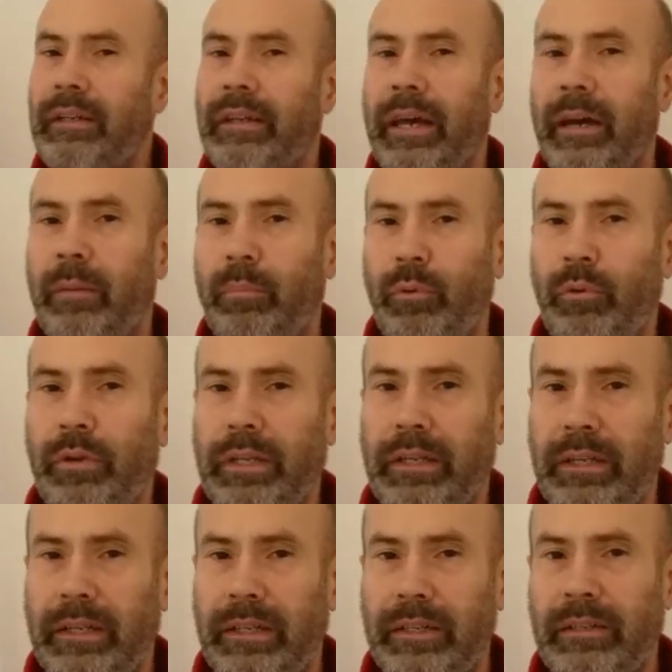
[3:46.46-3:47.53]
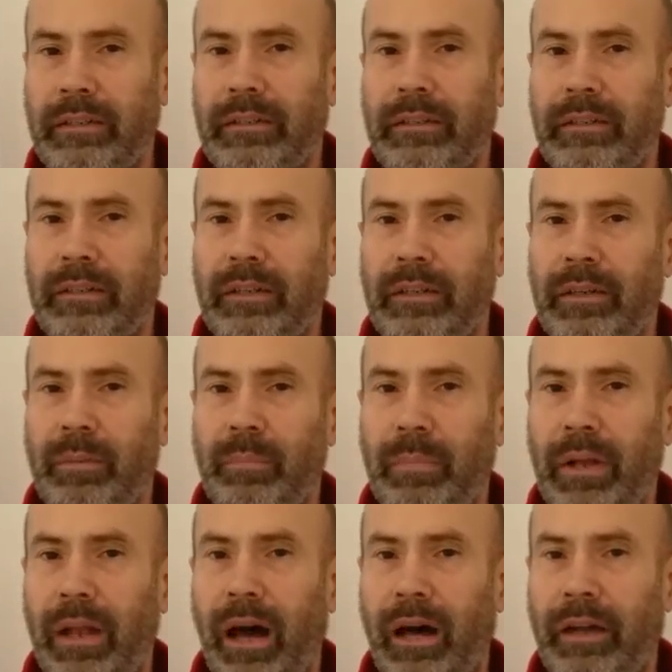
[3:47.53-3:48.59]
They're bringing
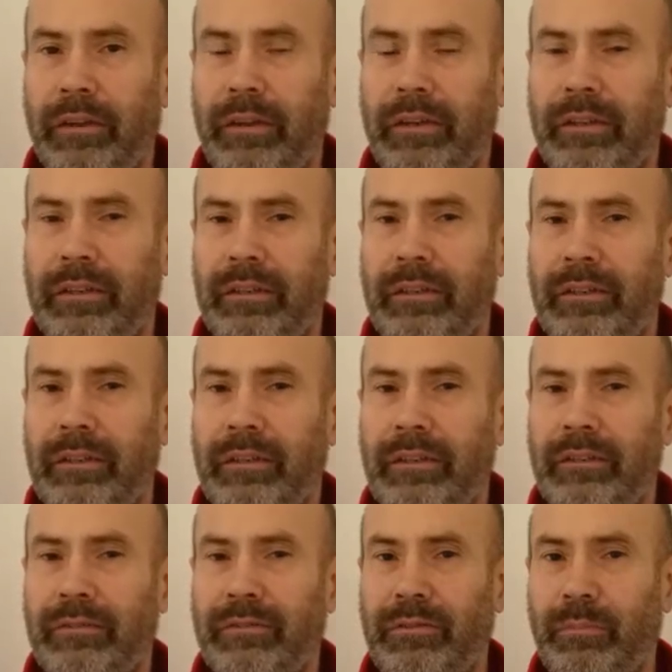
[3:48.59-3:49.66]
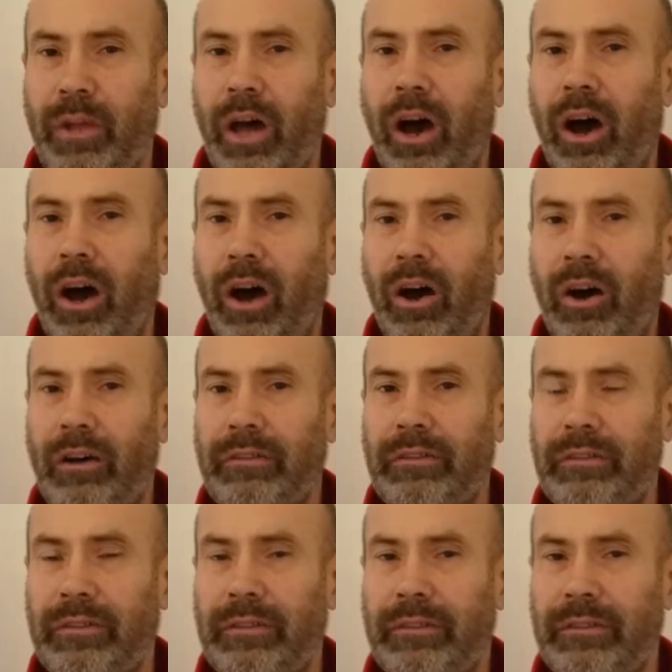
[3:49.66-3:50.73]
blood from the heart.